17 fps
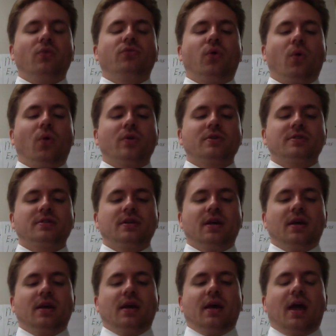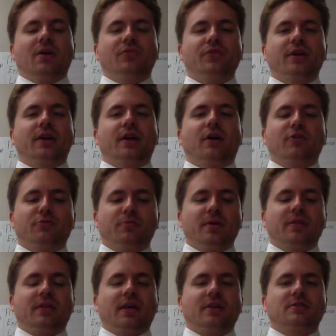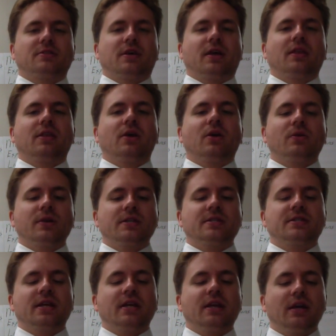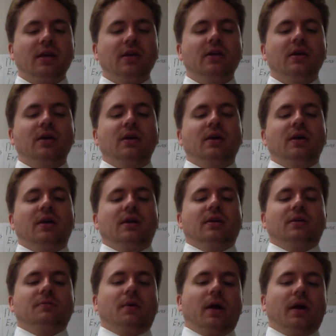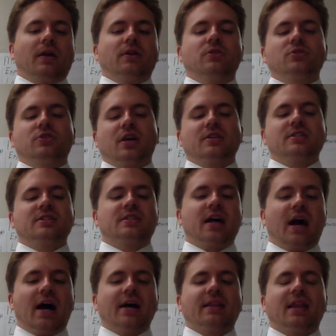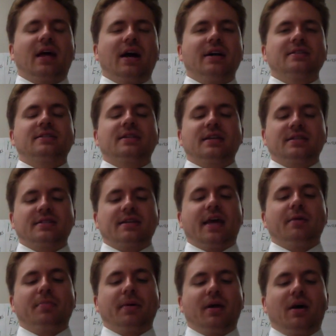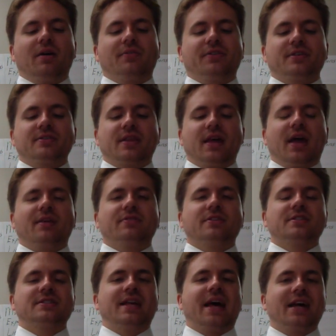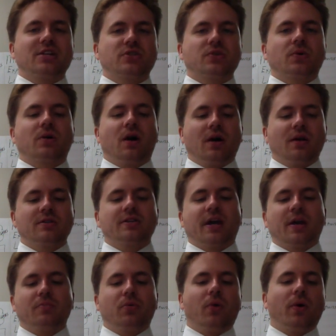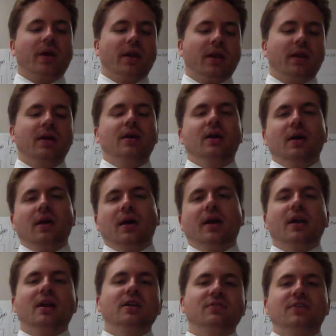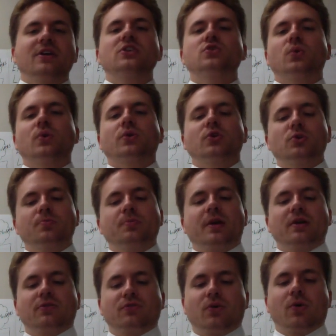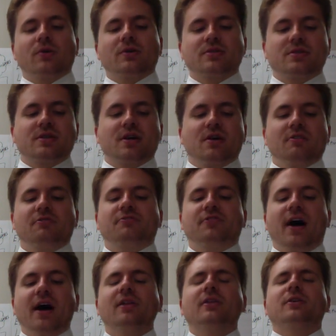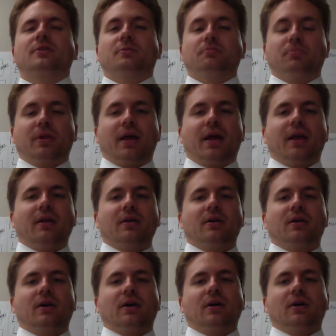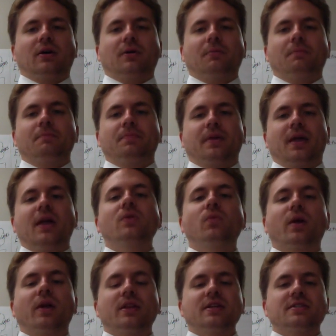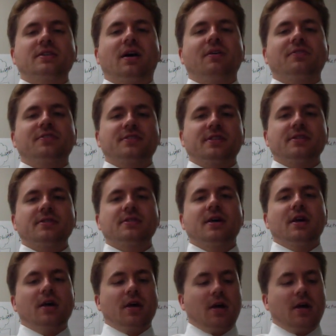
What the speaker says: course, every government that's in the OECD usually have these guidelines, and they set up an office. They have this national contact point, and an individual group can, of course, file a complaint in one of these offices.